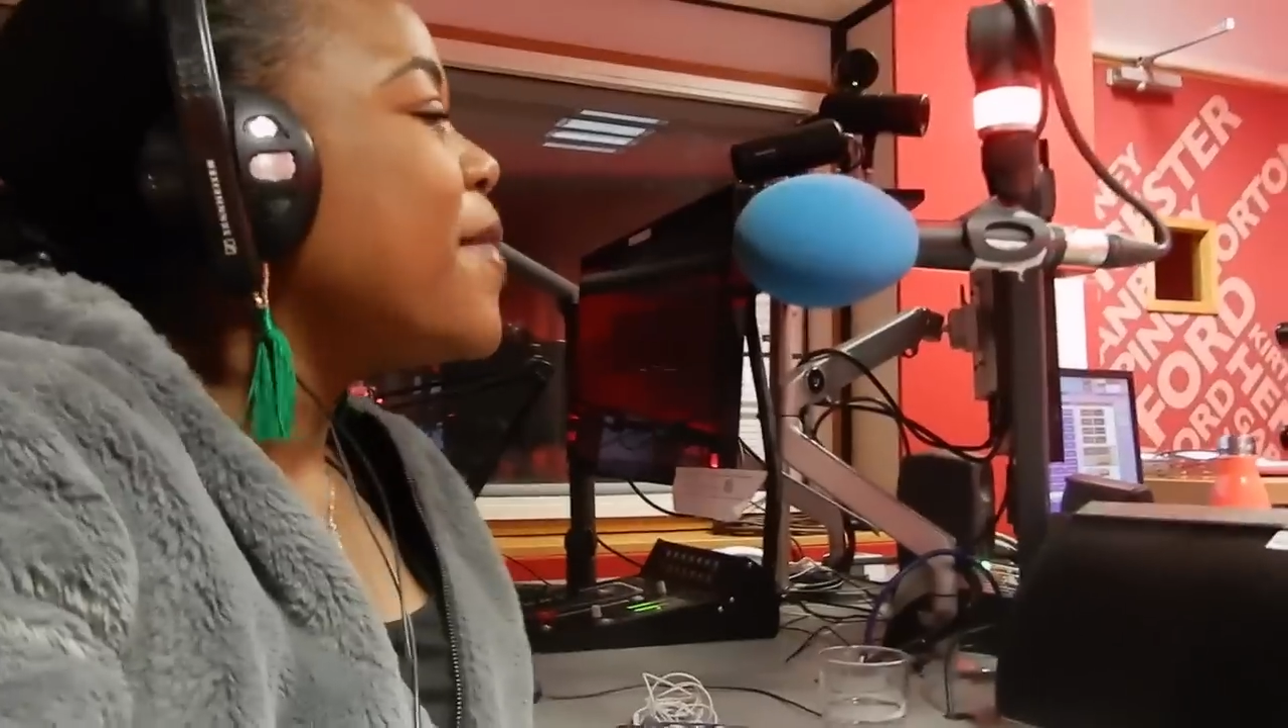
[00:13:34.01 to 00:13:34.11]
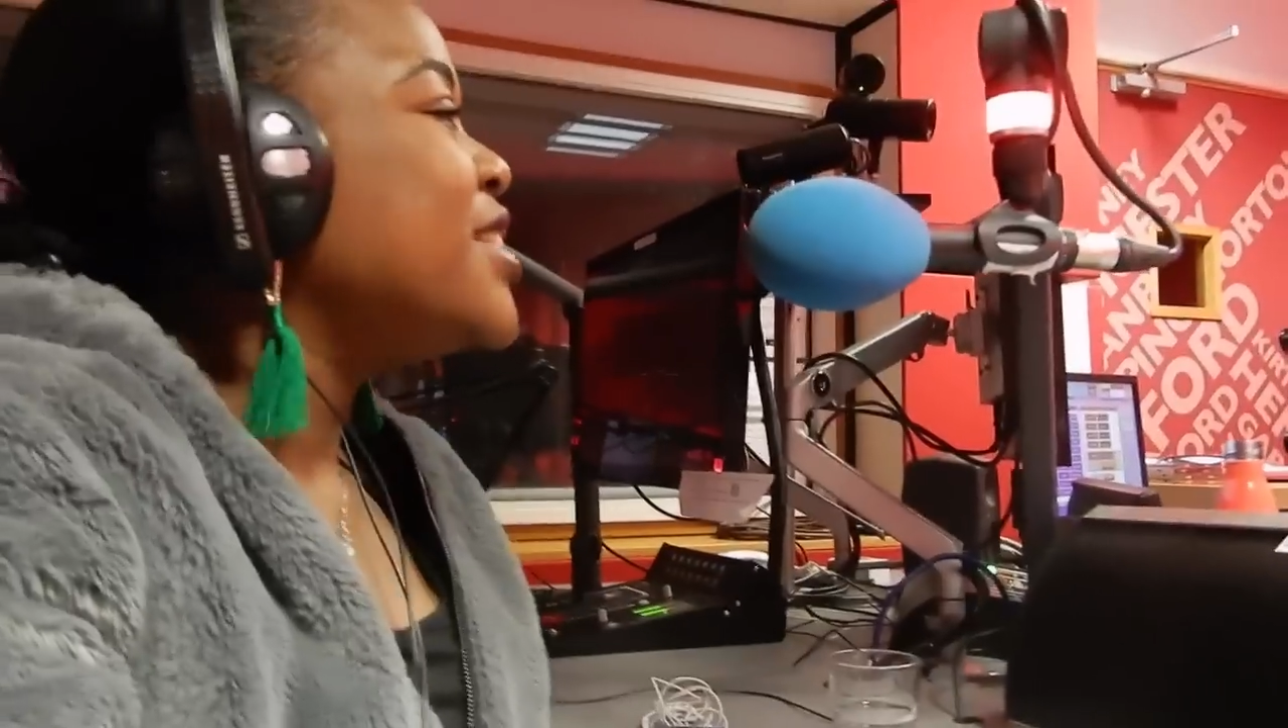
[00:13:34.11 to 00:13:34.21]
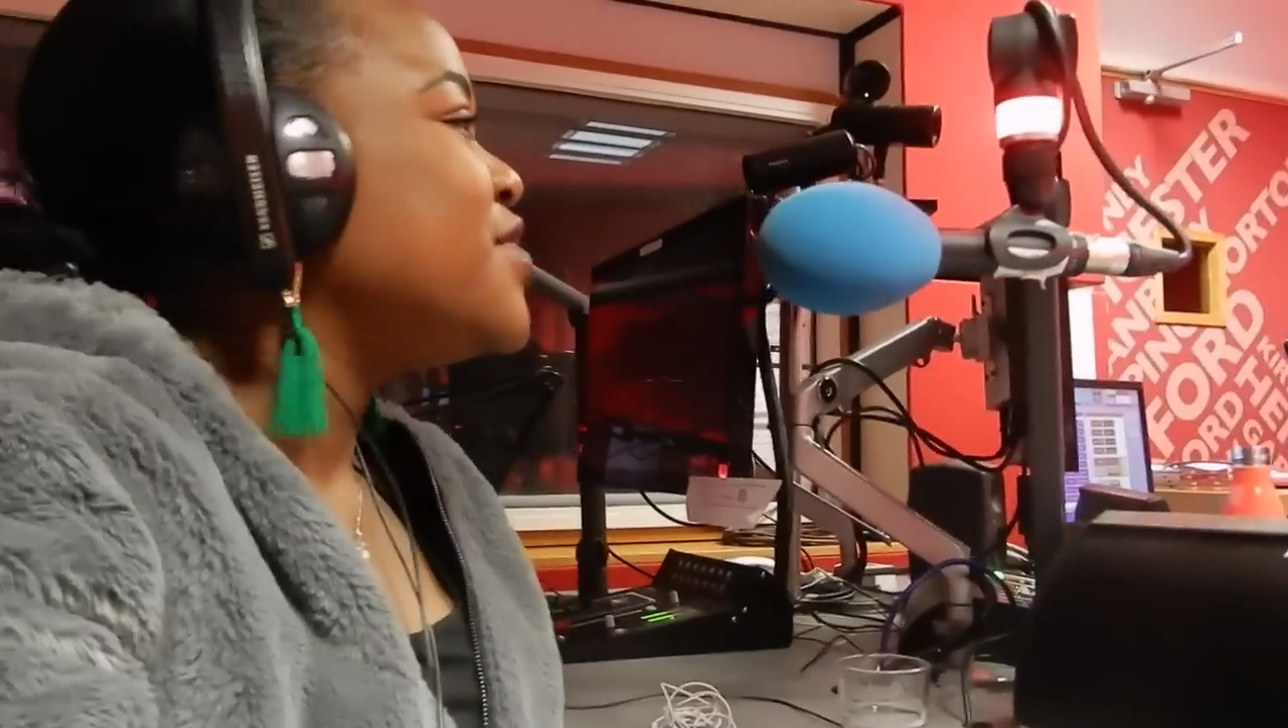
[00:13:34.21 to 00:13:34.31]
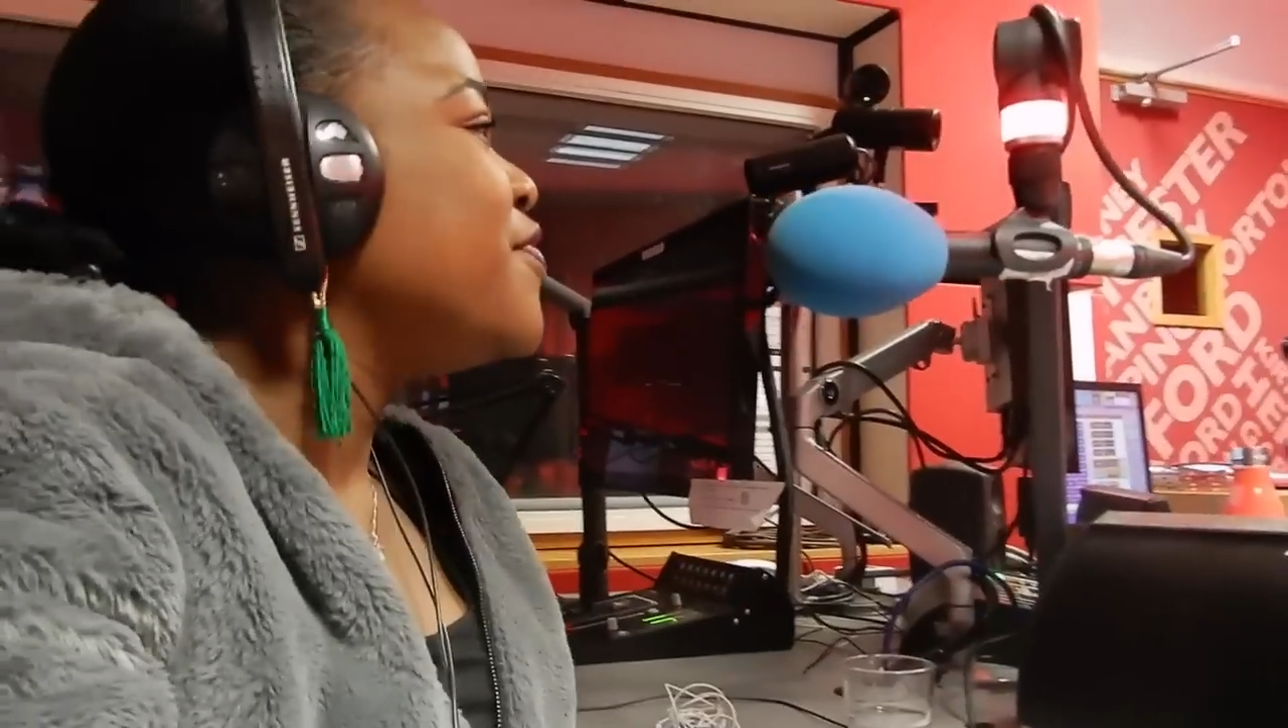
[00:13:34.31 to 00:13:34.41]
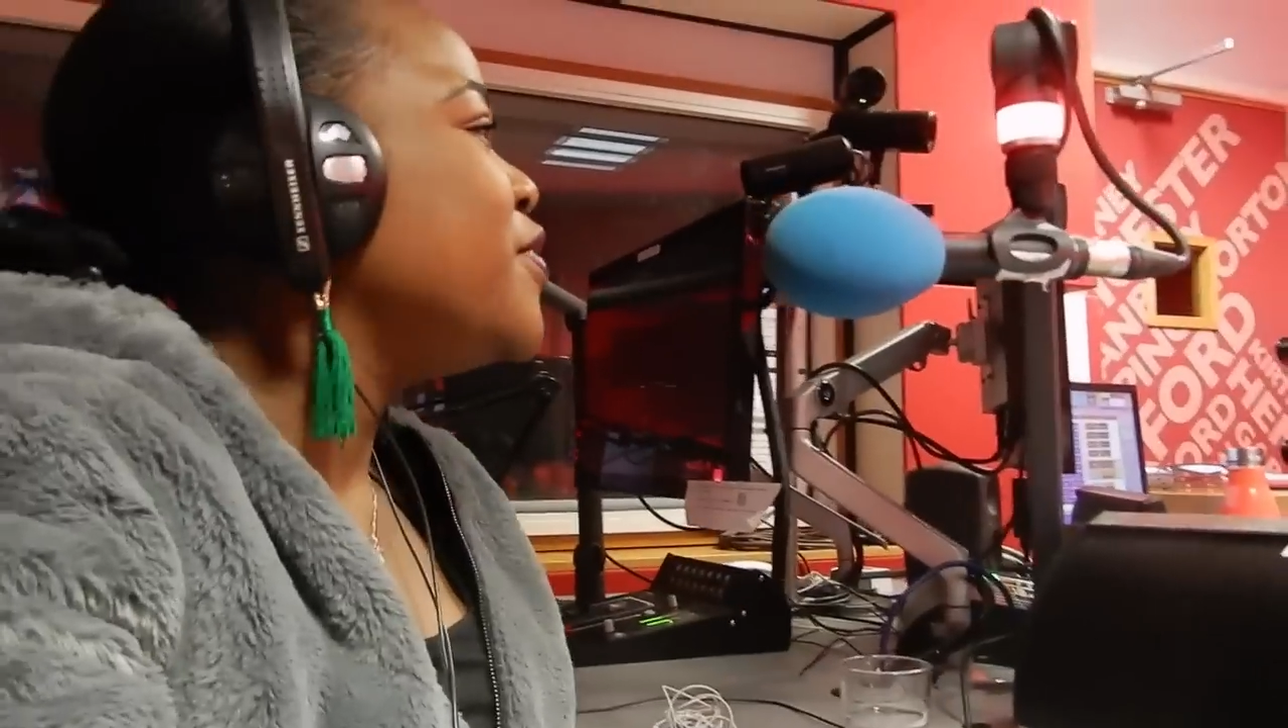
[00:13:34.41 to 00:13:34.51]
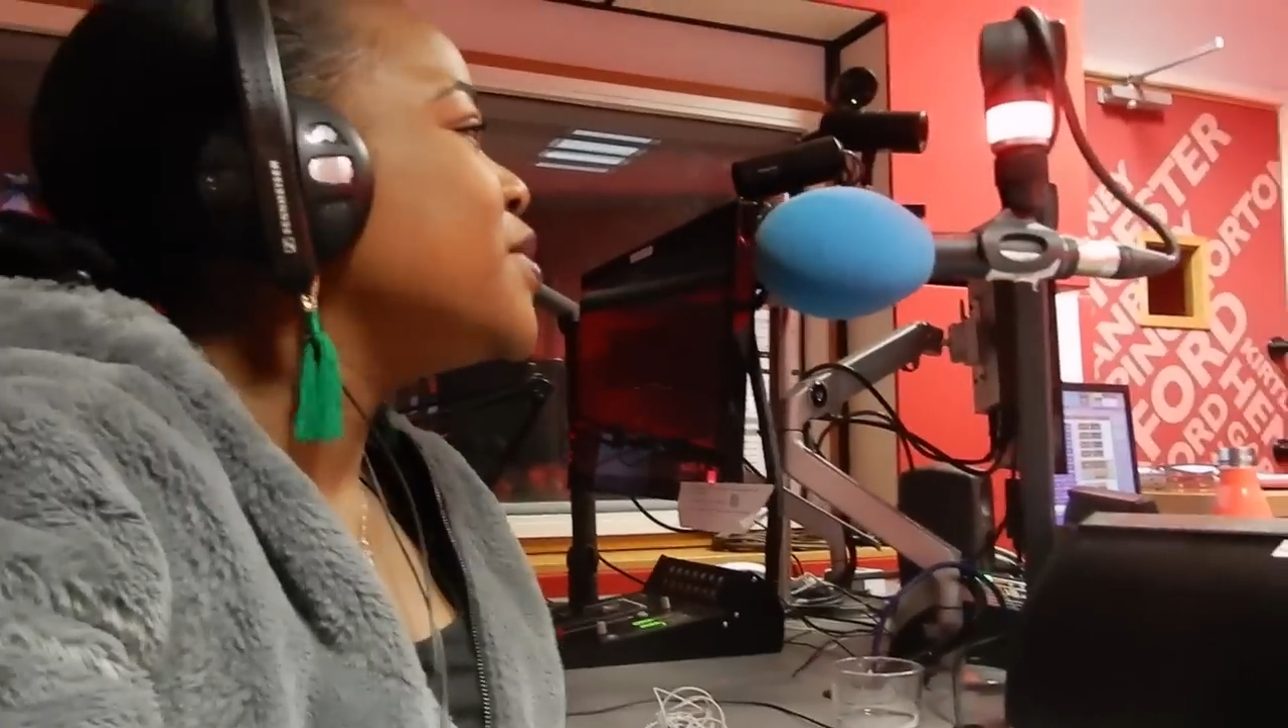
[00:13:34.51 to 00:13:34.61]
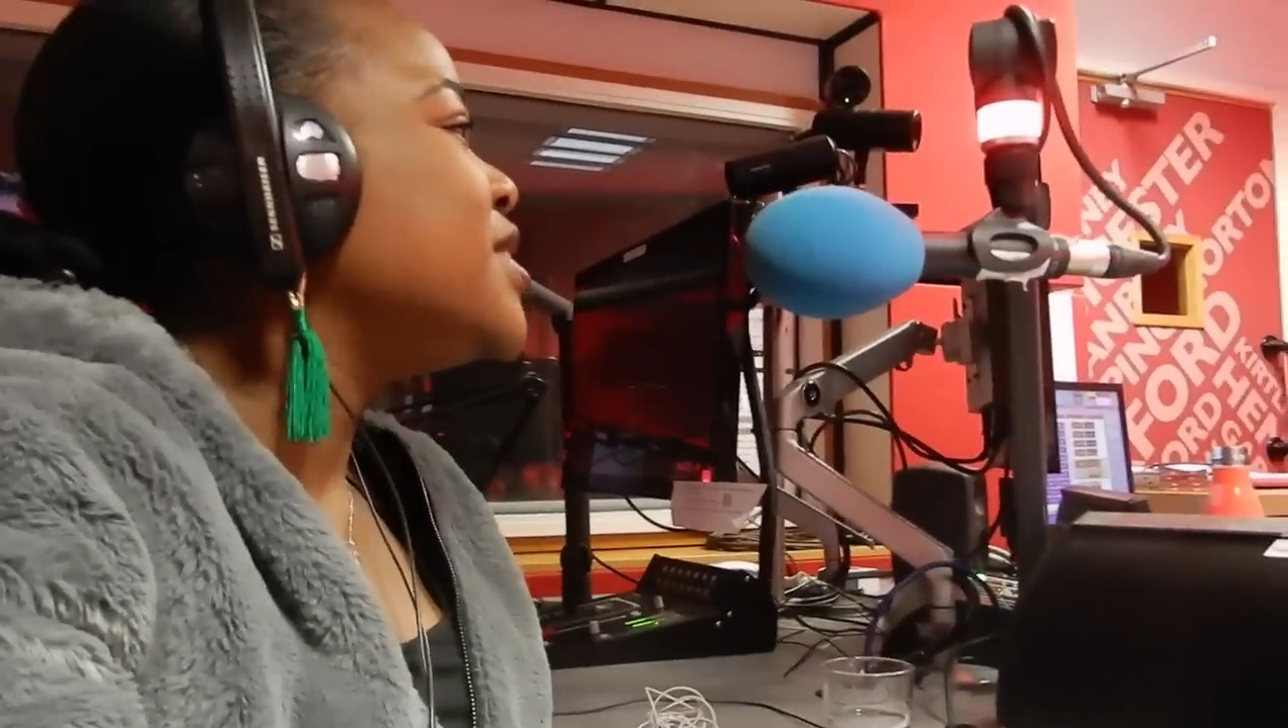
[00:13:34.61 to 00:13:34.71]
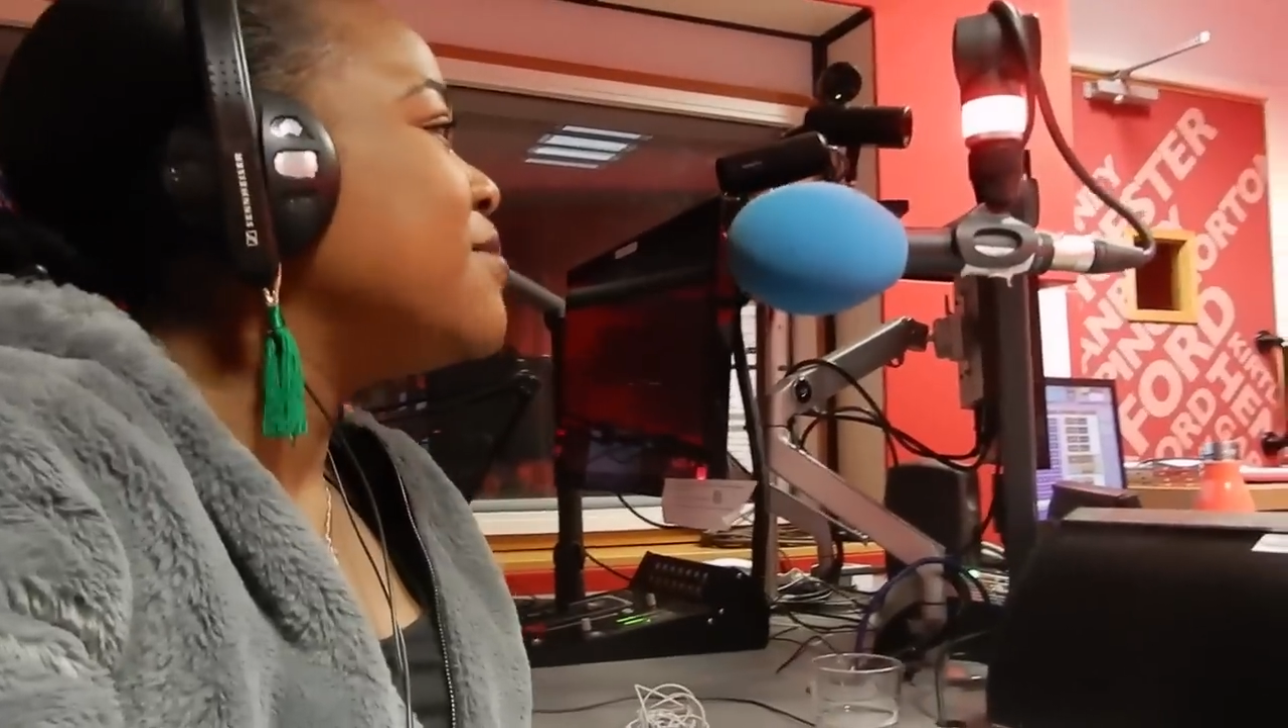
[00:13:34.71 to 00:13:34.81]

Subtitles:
passion for your